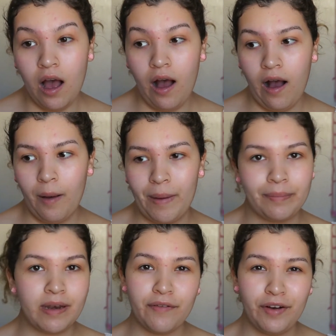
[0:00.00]

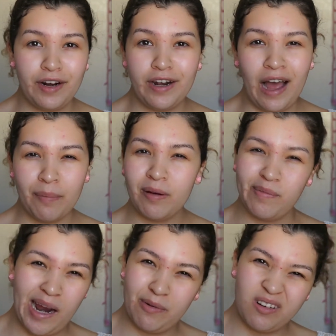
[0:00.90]
I'm never going to not put
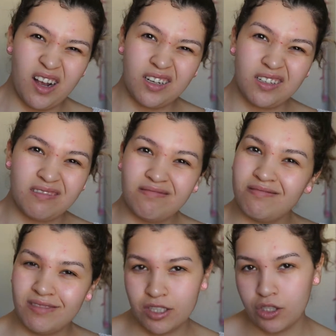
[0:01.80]
primer on.
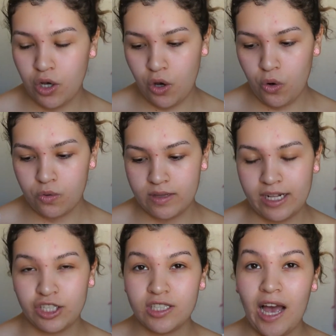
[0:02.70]
So
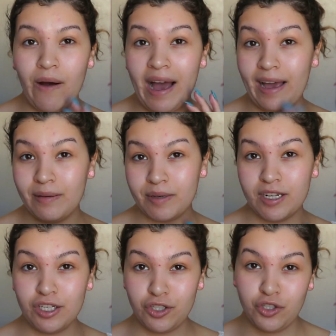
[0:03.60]
that's just how I'm
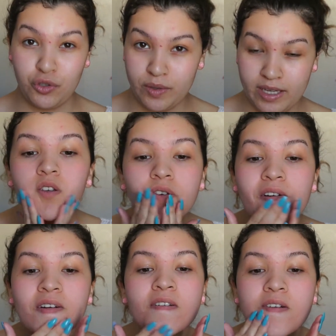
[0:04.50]
going to do it.
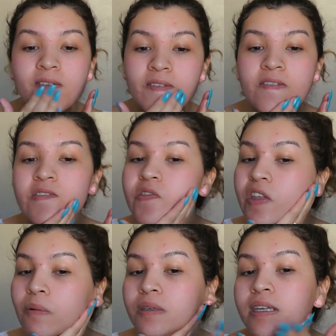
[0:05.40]

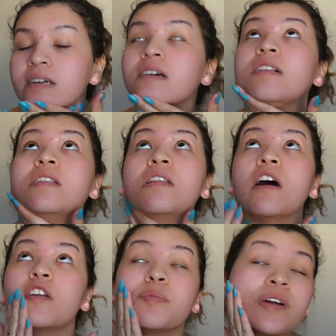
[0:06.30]
That was like a
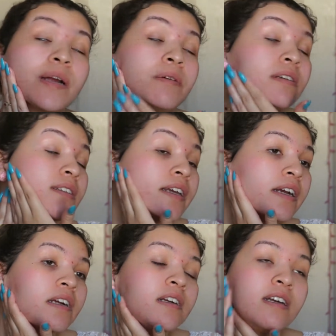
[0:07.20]
lot of primers
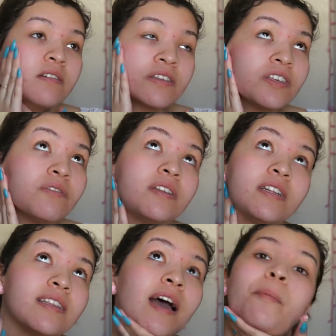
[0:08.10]
here. I don't think you
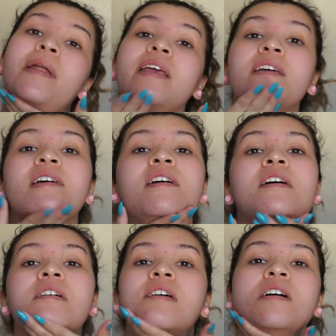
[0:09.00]
needed that many
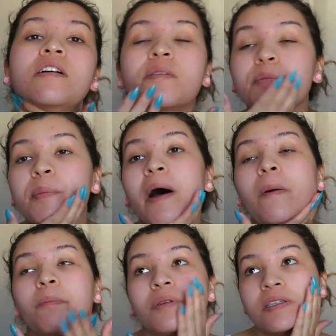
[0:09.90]

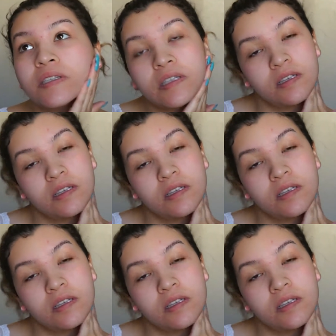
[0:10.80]
pumps.